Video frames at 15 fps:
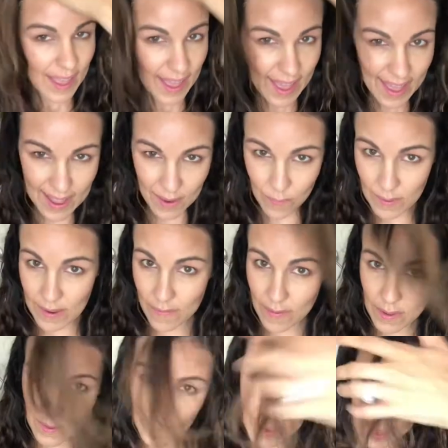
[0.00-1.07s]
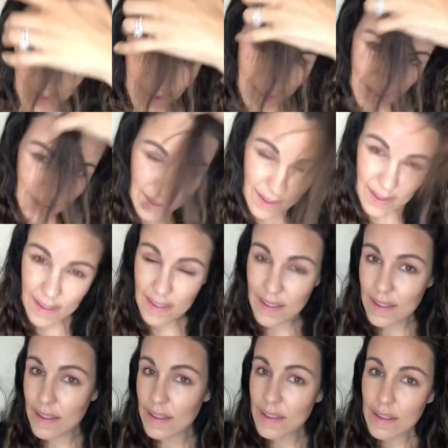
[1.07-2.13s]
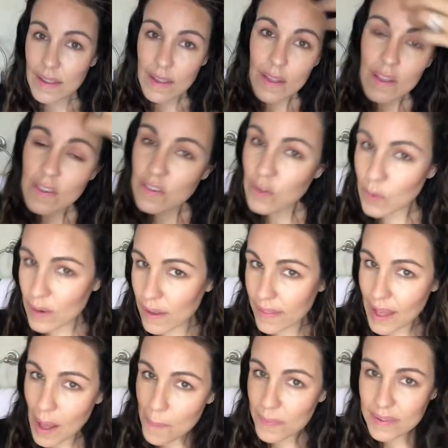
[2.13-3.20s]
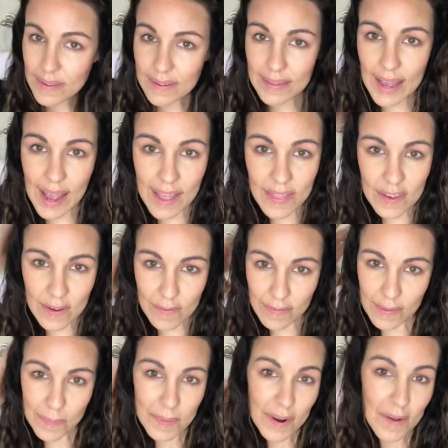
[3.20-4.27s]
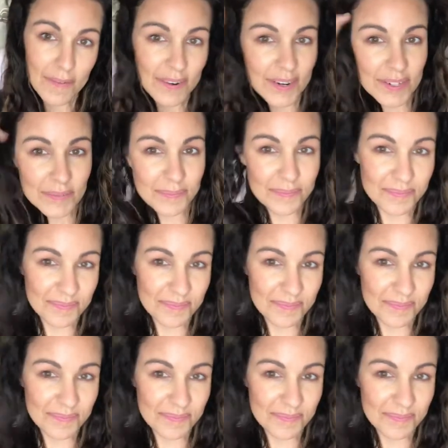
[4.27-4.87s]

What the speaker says: And if you like do it on the opposite side and you flip it over,